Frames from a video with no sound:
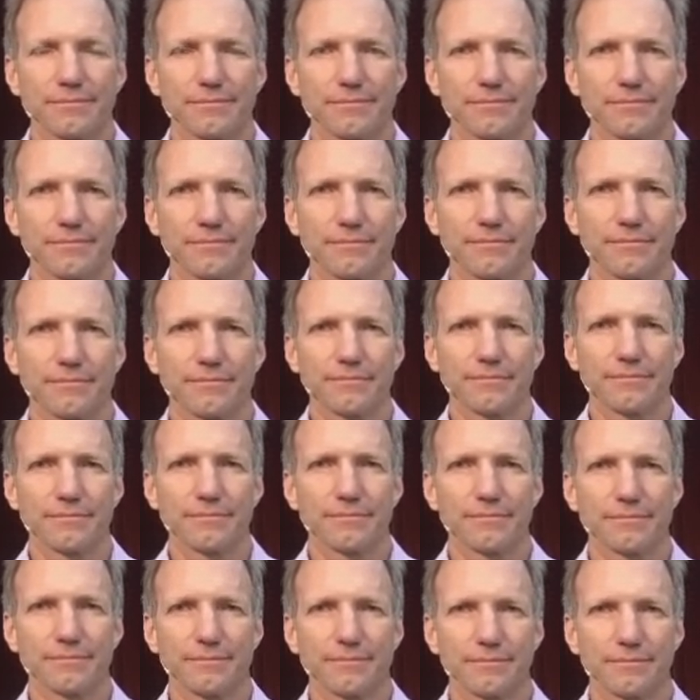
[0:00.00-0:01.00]

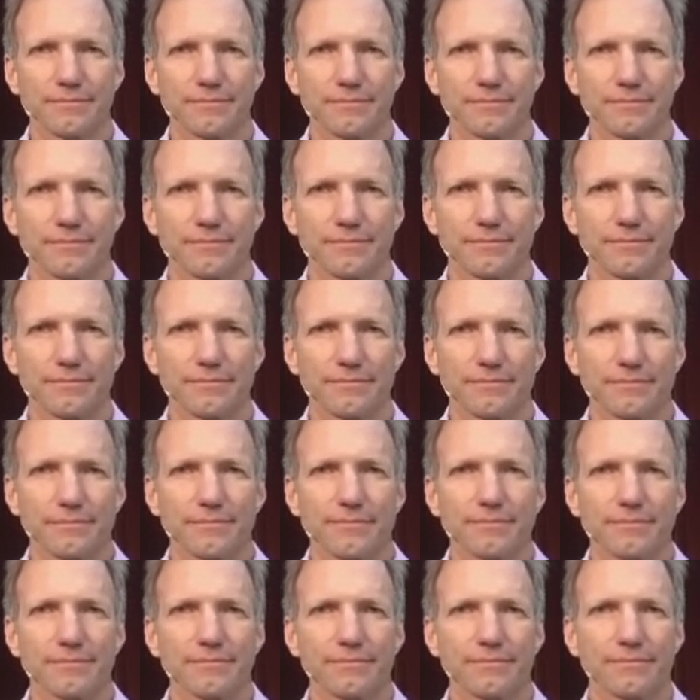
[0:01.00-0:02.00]

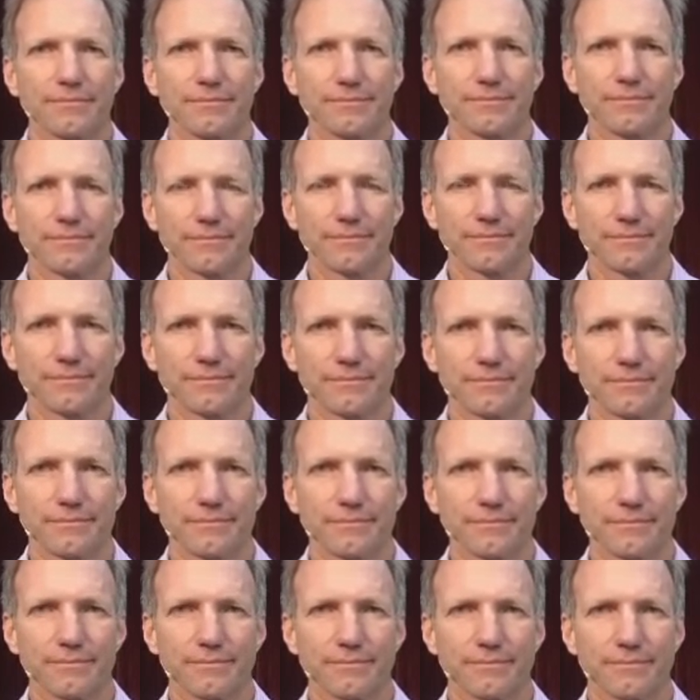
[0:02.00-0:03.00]

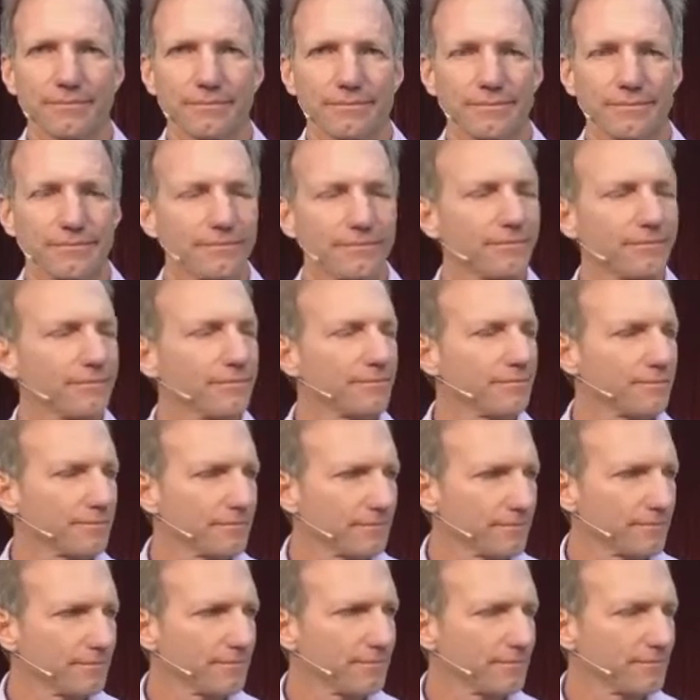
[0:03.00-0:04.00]

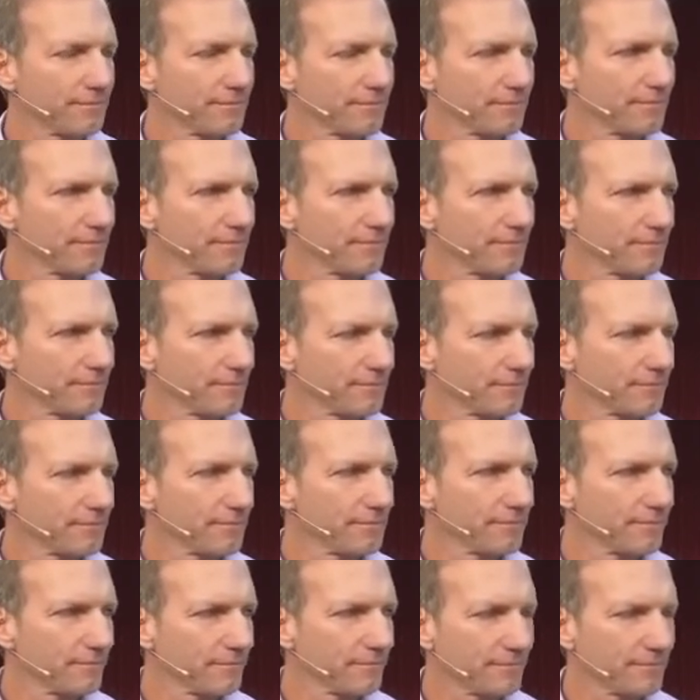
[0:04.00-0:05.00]

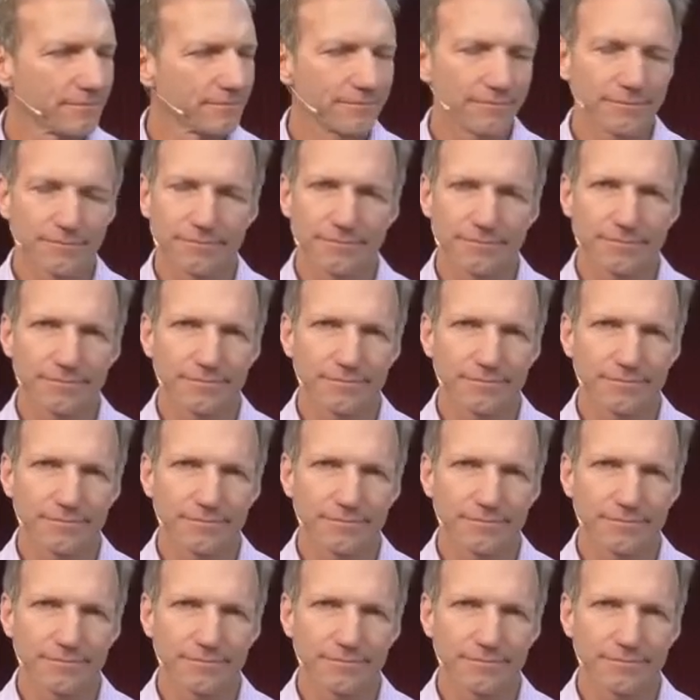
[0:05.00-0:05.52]
This person isn't speaking.